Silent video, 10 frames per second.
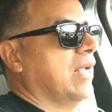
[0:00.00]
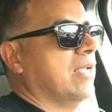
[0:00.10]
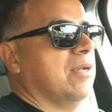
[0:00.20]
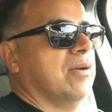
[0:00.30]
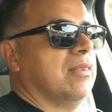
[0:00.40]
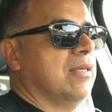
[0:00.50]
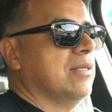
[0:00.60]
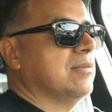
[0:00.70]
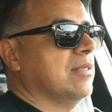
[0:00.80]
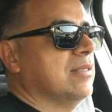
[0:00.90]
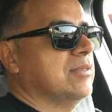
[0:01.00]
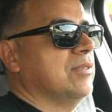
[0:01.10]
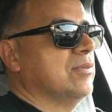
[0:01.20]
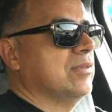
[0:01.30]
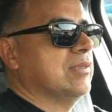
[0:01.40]
I hear, I think it's
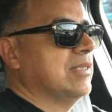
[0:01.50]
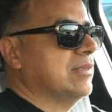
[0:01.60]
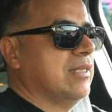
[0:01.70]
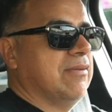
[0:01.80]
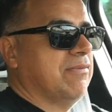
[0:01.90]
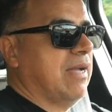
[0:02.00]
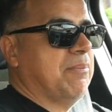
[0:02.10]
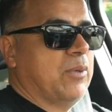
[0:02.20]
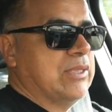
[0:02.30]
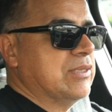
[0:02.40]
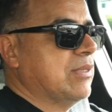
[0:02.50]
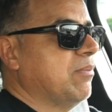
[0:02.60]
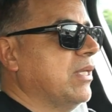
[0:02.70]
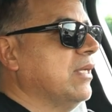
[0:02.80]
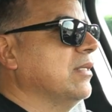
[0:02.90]
0 to 60 in 5 point
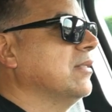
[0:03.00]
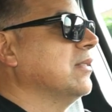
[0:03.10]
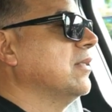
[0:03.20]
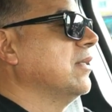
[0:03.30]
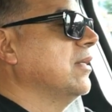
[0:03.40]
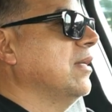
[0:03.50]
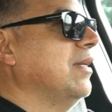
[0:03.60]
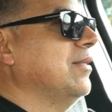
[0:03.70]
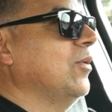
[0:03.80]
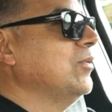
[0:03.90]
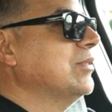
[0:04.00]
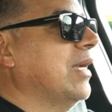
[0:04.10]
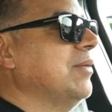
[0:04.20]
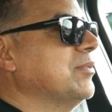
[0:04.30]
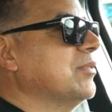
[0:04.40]
something. And those
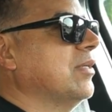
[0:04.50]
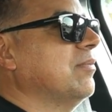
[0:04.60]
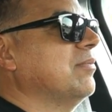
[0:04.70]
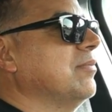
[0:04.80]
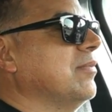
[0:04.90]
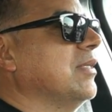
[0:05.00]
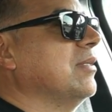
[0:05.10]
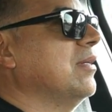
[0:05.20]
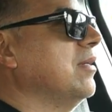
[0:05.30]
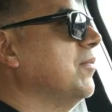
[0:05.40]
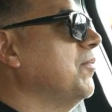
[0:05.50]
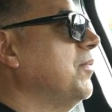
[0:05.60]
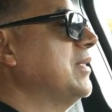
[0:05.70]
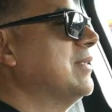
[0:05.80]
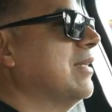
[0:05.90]
times are
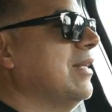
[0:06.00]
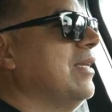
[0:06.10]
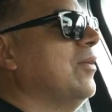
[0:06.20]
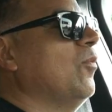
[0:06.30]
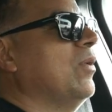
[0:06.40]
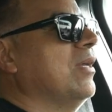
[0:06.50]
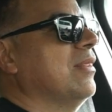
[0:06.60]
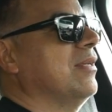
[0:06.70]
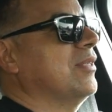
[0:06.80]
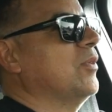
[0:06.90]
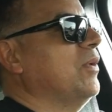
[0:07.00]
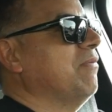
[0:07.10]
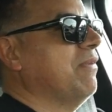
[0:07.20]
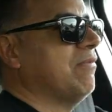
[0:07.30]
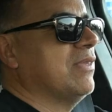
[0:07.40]
basically what the
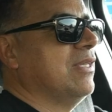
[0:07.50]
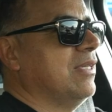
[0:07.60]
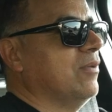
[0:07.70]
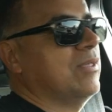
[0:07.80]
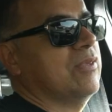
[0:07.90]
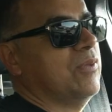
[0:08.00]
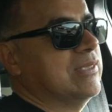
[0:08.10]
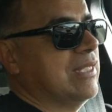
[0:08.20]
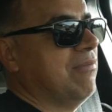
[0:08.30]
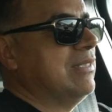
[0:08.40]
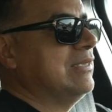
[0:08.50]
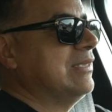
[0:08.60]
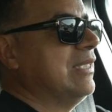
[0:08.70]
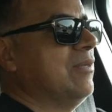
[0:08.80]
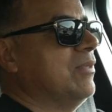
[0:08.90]
350 or the
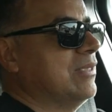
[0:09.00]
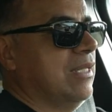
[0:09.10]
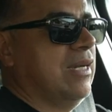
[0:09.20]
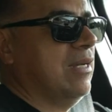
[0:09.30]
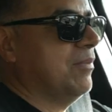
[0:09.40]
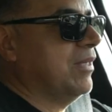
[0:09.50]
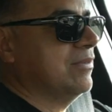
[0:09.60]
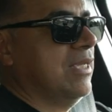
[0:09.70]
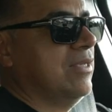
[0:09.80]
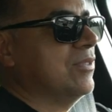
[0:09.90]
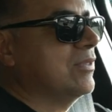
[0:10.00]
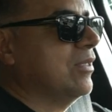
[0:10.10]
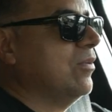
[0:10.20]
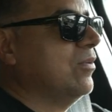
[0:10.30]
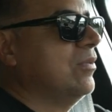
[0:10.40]
370Z was hitting about 10 years
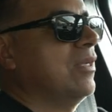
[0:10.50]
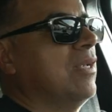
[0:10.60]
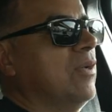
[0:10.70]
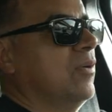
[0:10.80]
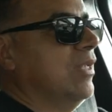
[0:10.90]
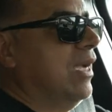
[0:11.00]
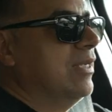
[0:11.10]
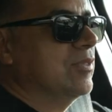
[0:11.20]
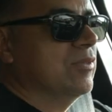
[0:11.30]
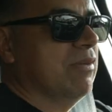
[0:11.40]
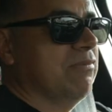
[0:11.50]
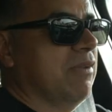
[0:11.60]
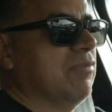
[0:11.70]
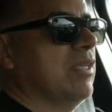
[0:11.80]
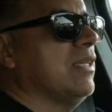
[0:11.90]
ago, or the IS
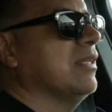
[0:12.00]
350.